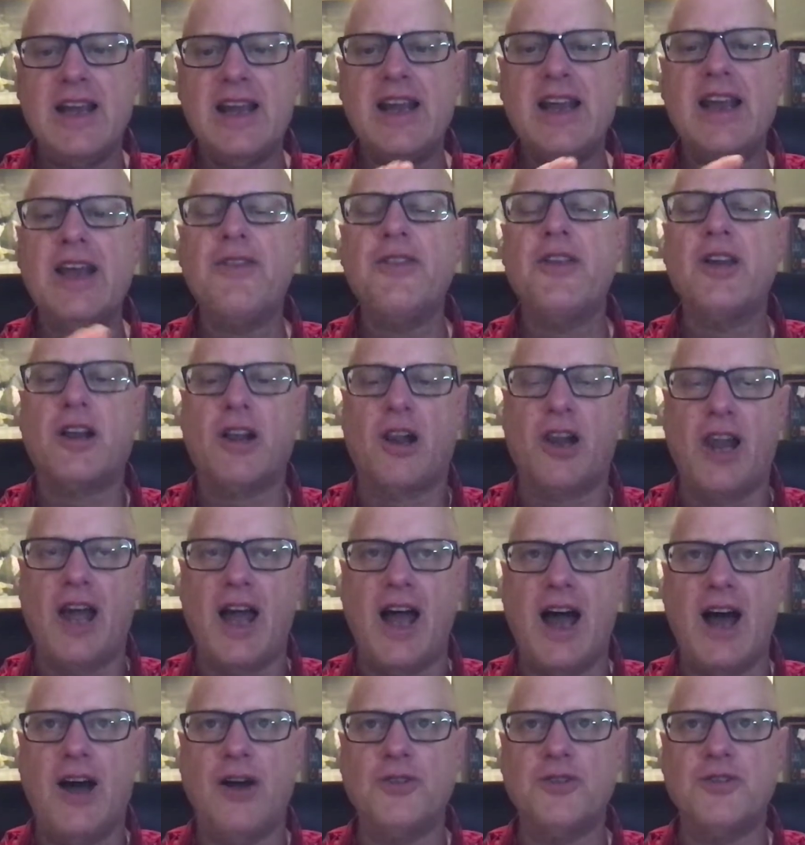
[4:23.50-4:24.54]
in the
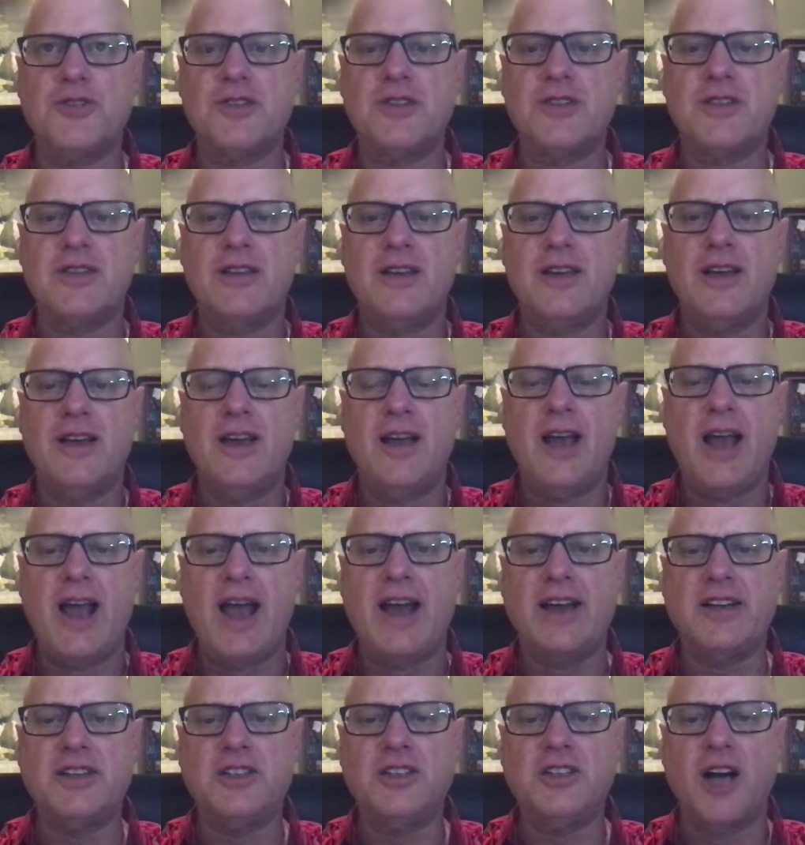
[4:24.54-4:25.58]
clouds at